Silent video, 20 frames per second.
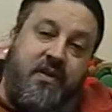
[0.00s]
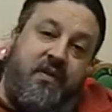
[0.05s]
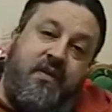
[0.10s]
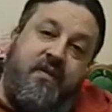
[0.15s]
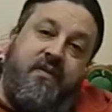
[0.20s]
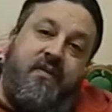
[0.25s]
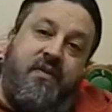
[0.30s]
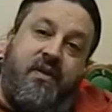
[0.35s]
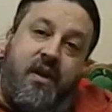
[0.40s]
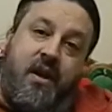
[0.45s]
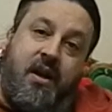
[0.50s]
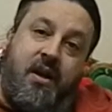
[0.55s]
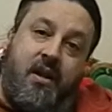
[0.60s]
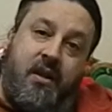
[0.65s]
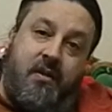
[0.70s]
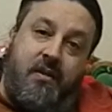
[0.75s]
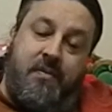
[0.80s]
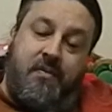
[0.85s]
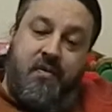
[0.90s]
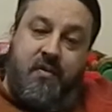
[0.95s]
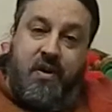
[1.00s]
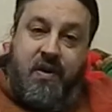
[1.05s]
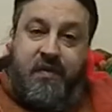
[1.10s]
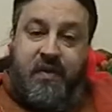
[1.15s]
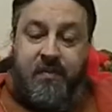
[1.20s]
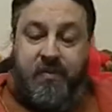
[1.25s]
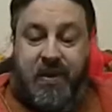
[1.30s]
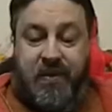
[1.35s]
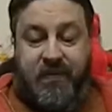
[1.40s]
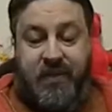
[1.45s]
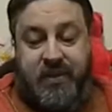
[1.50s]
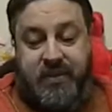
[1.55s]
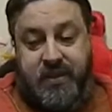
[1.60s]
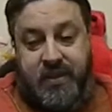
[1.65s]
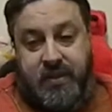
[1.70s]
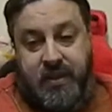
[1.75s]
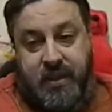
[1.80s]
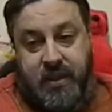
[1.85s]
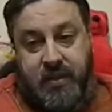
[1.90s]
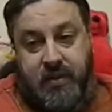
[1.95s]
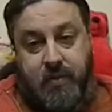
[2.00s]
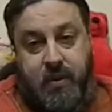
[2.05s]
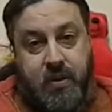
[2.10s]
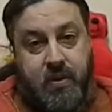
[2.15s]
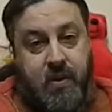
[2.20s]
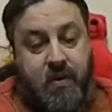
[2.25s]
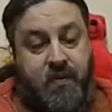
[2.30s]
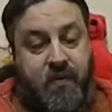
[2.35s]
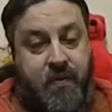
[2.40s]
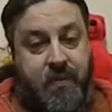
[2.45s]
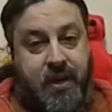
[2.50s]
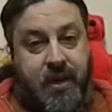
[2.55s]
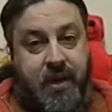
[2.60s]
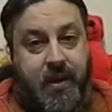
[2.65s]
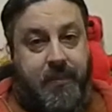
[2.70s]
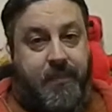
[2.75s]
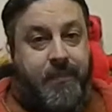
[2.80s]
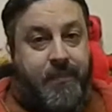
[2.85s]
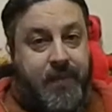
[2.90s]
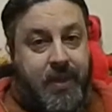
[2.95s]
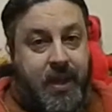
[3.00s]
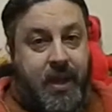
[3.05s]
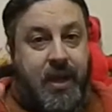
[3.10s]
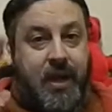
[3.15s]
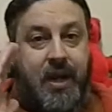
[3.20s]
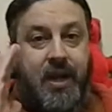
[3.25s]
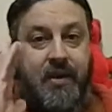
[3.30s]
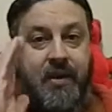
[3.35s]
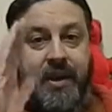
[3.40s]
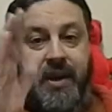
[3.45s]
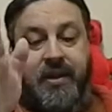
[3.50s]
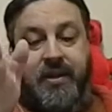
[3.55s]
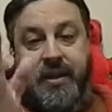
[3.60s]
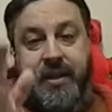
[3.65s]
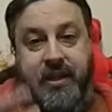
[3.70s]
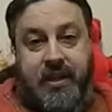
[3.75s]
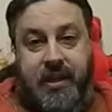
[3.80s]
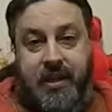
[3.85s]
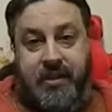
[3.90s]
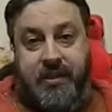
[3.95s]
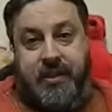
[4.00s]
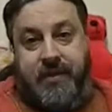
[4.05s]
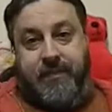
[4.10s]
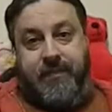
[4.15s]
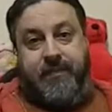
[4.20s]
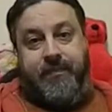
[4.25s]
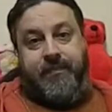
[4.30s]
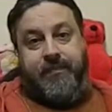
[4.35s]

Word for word: I'll vlog a little bit more after breakfast, and uh, we'll go from here. Alright, take it easy.